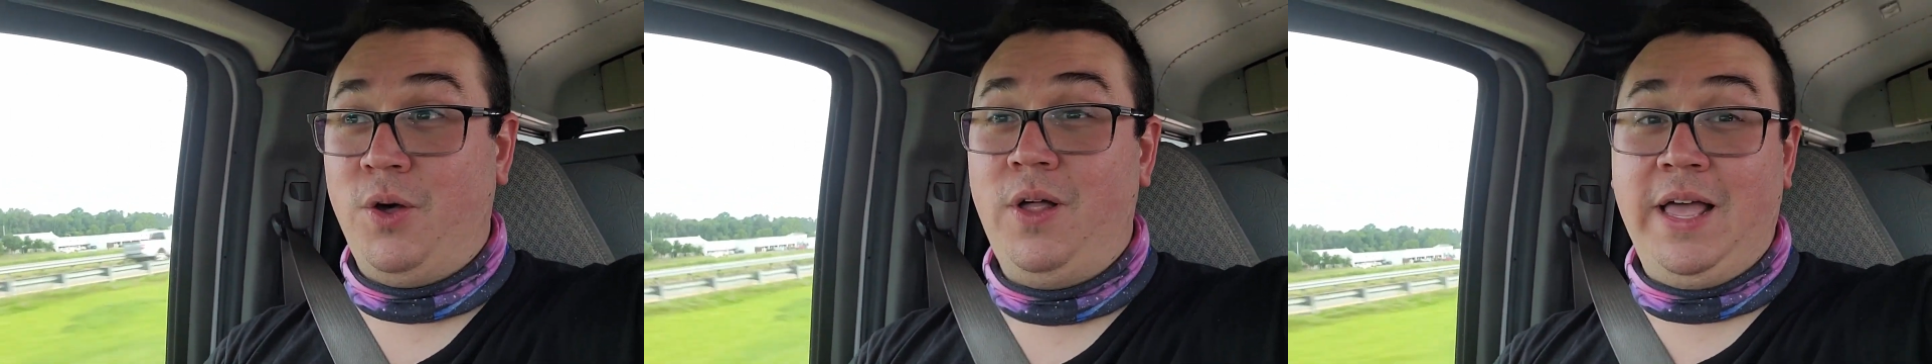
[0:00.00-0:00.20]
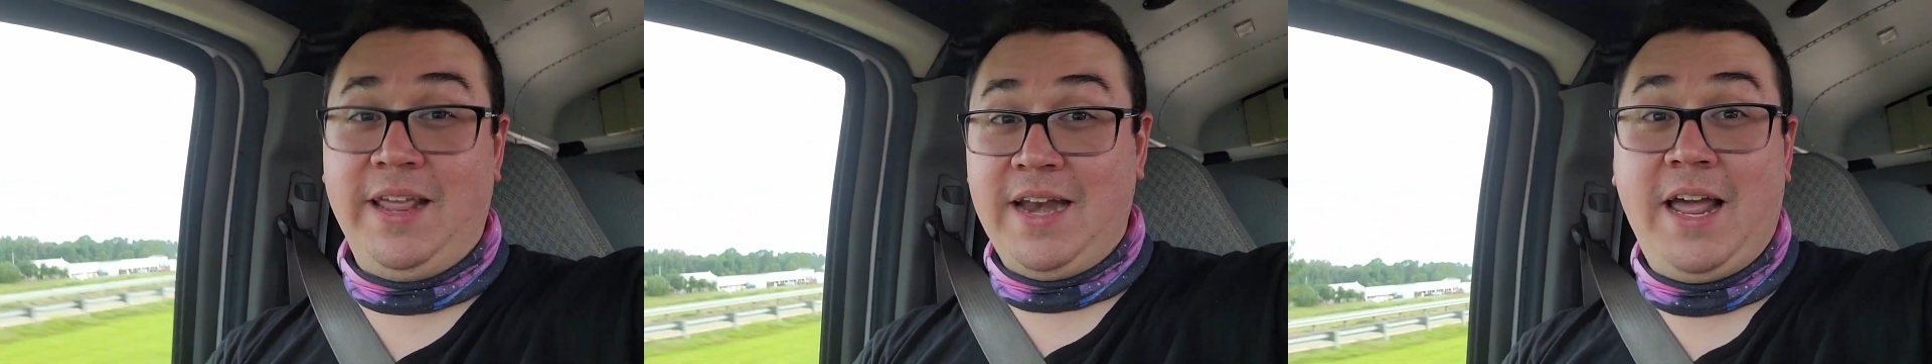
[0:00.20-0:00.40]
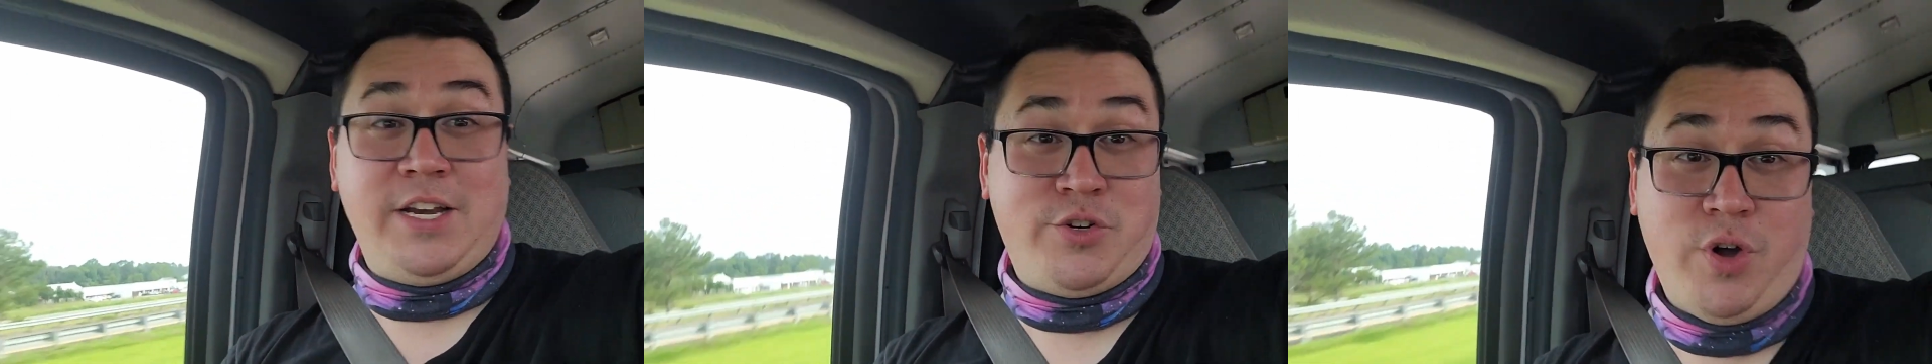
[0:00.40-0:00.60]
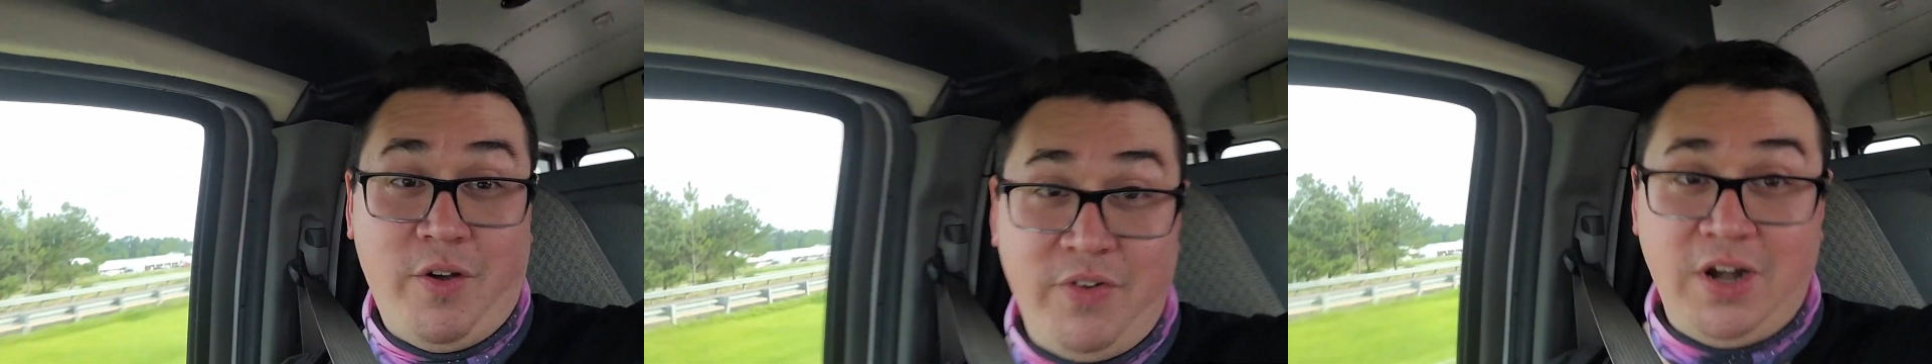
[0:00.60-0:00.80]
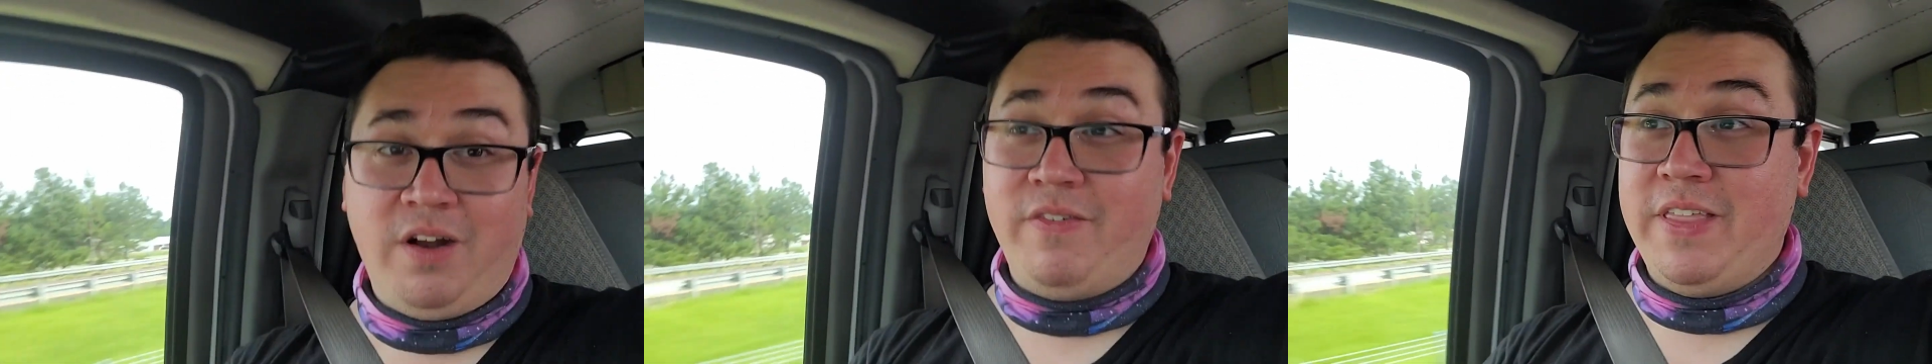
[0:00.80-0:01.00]
and I
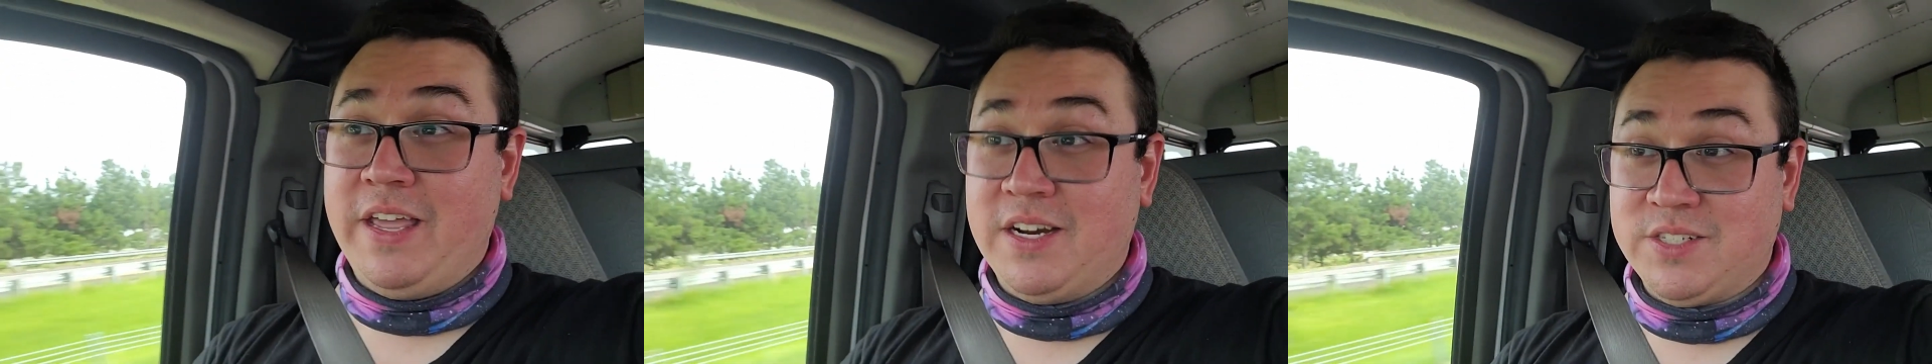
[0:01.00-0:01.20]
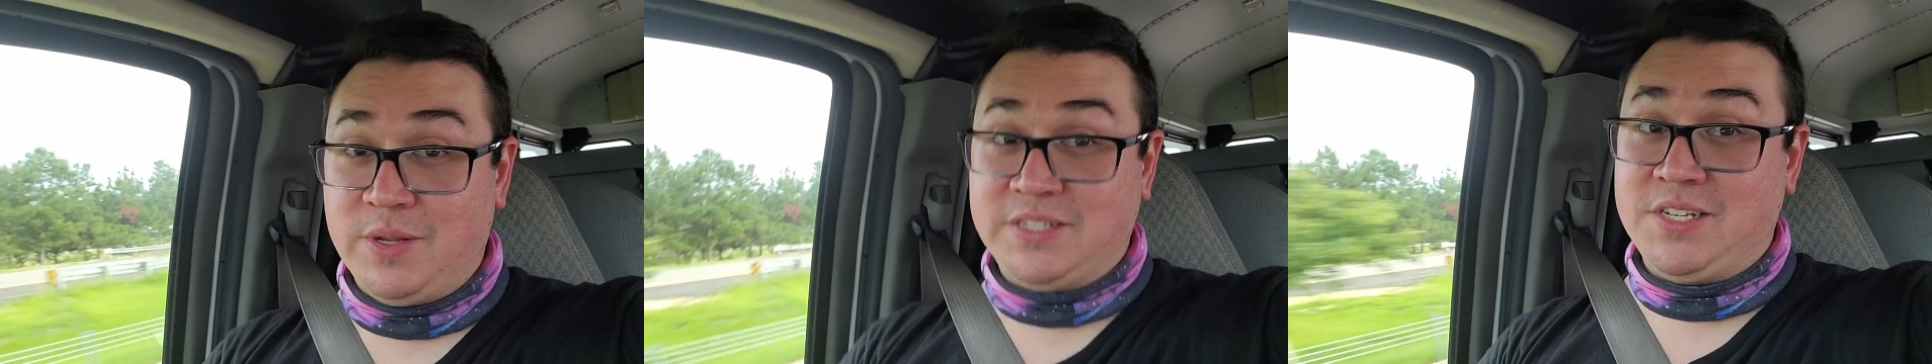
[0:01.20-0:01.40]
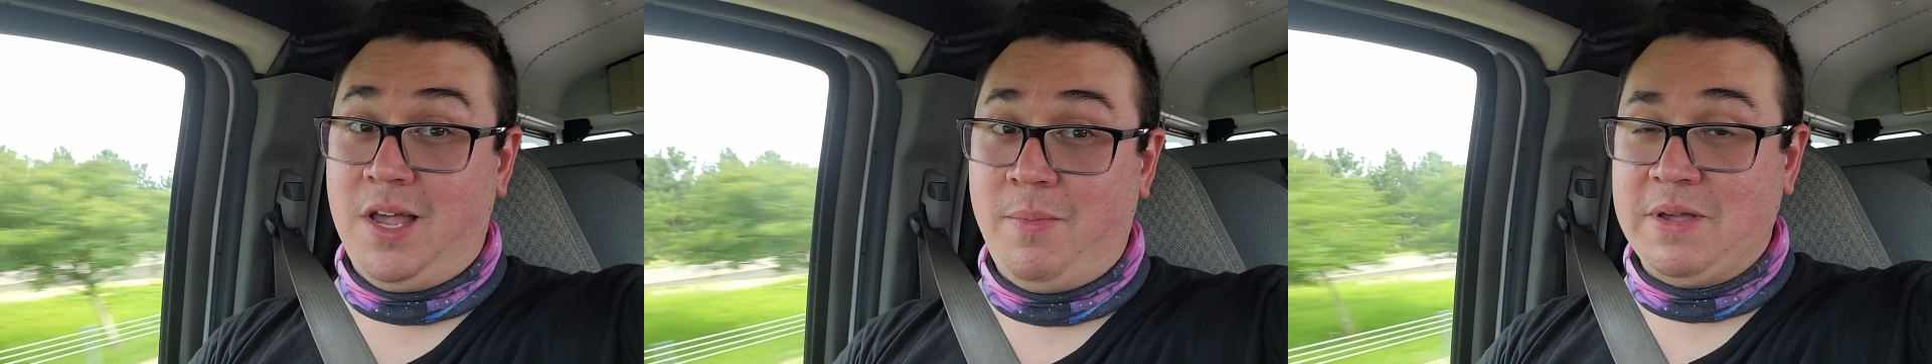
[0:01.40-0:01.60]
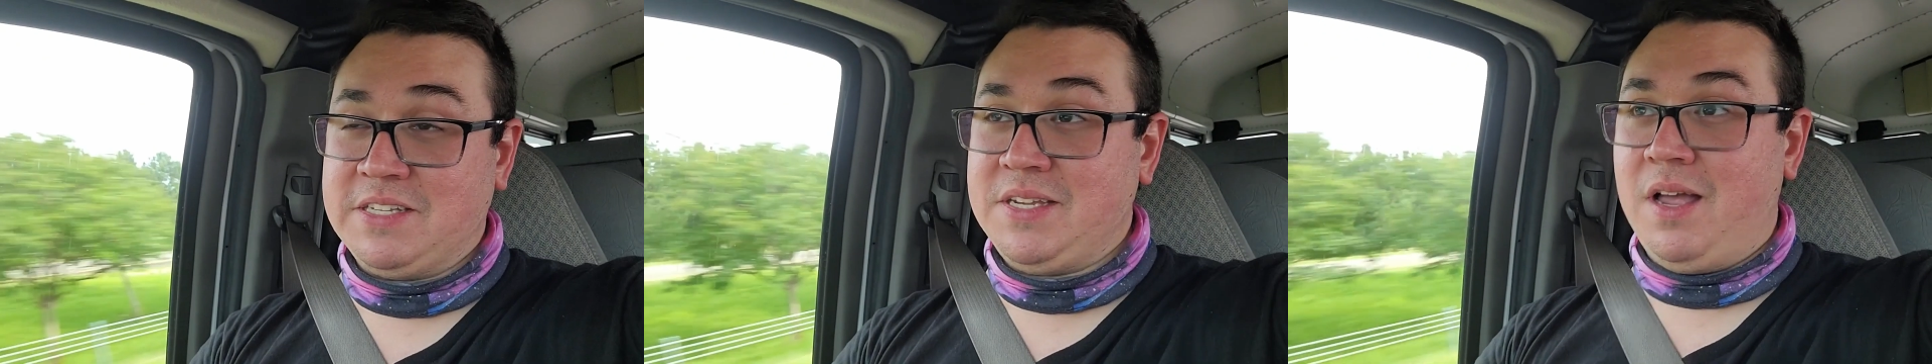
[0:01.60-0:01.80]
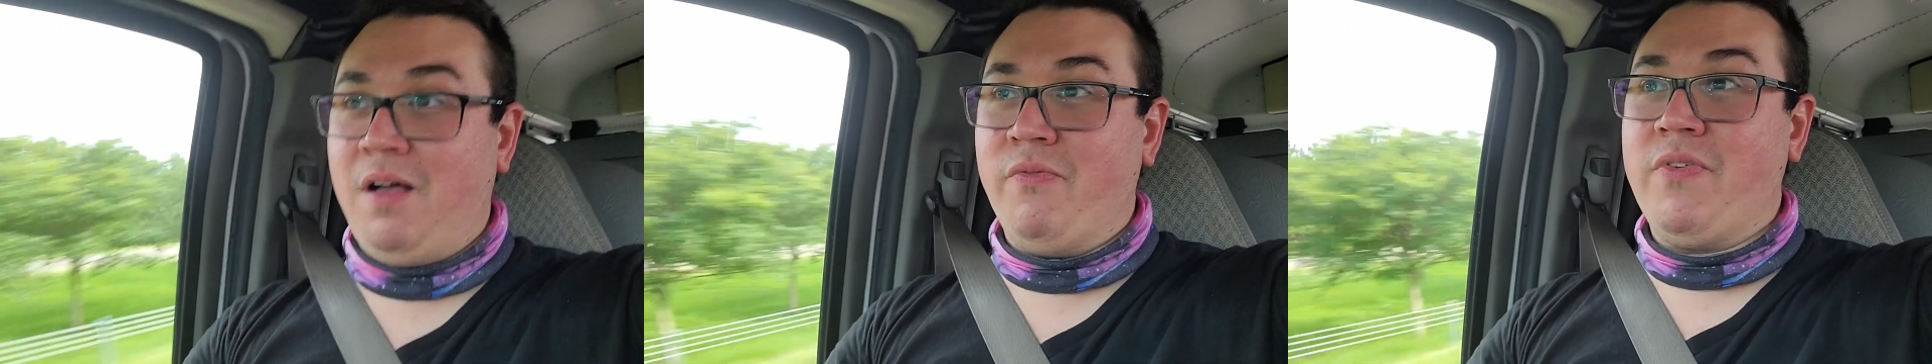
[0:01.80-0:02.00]
drove it over there so I saw it
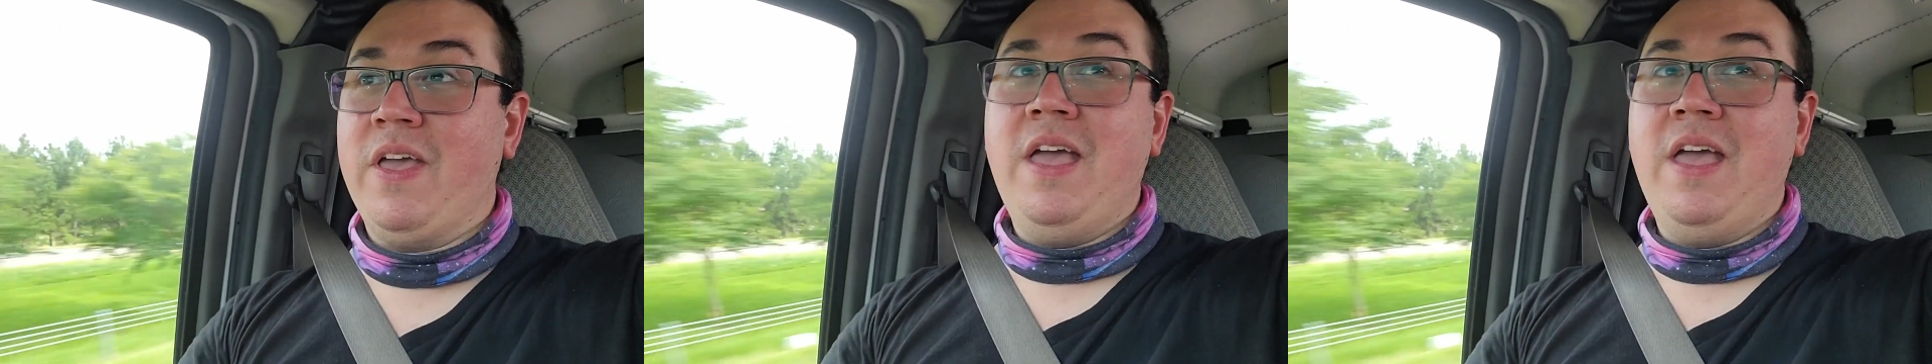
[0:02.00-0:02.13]
myself,